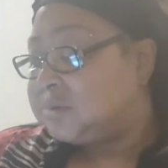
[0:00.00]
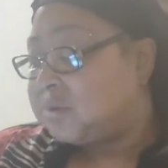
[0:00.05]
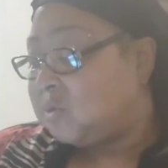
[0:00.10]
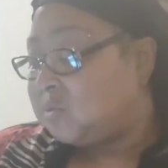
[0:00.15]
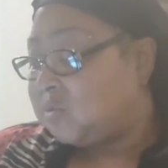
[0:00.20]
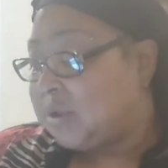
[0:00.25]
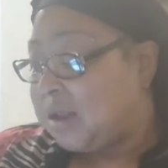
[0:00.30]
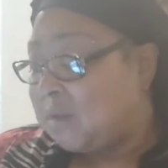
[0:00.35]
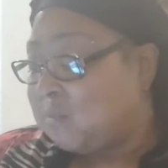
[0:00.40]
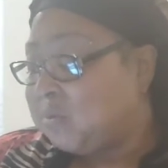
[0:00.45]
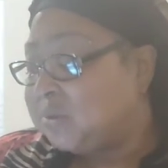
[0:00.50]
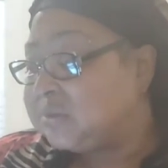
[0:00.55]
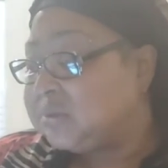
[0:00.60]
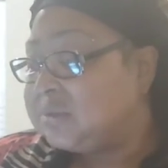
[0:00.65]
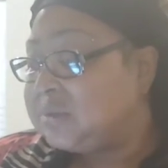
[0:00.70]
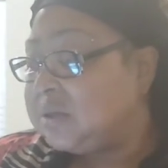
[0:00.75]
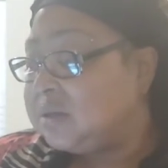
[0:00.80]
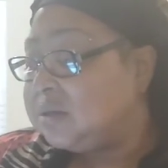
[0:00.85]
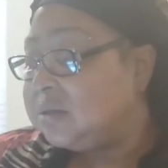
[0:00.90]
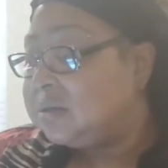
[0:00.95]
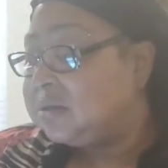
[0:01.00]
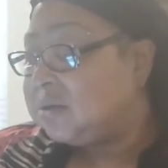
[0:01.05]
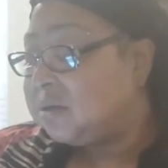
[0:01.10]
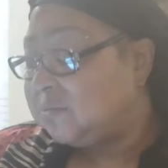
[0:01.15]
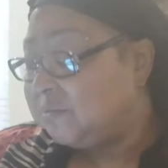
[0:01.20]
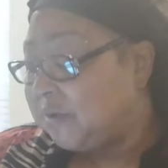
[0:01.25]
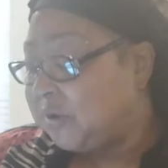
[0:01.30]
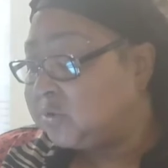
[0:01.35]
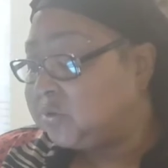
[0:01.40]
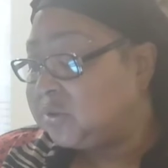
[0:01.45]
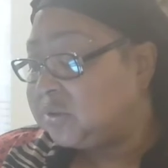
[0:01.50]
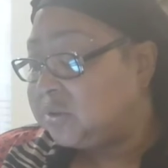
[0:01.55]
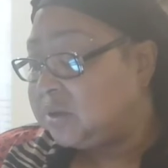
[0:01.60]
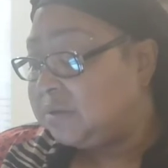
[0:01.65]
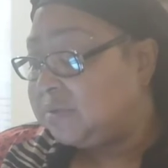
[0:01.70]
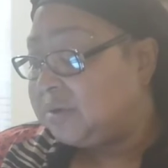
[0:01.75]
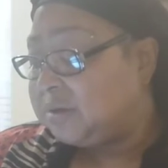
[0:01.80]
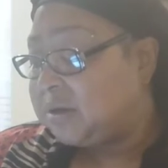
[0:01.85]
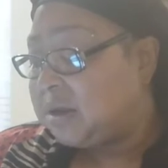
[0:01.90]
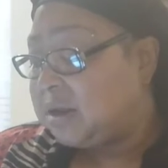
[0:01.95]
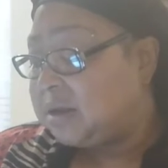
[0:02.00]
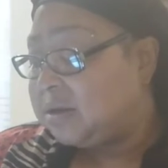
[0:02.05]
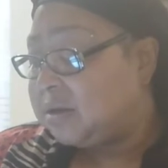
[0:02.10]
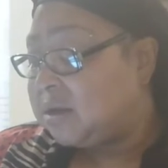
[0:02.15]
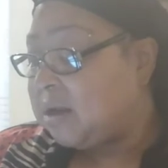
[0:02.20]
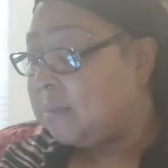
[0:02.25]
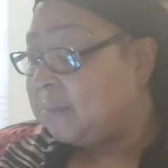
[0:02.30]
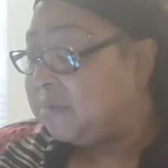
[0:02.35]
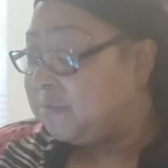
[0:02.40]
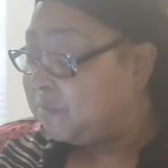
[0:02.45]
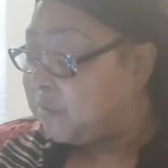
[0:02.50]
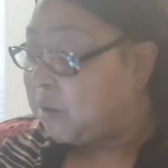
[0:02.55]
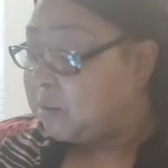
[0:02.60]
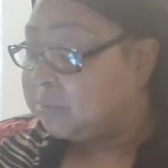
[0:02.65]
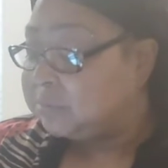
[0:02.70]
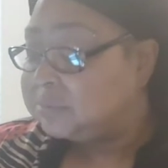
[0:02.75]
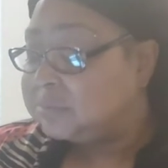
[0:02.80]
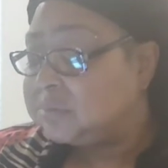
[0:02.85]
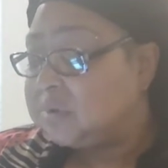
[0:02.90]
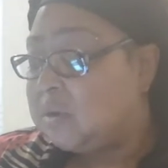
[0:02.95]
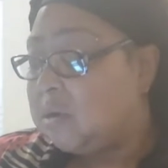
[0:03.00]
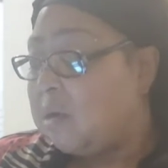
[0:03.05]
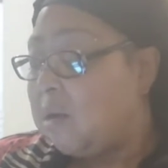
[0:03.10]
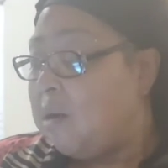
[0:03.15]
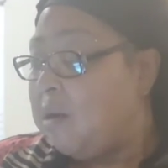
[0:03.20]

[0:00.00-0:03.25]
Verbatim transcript: So that was the devotion of the day coming from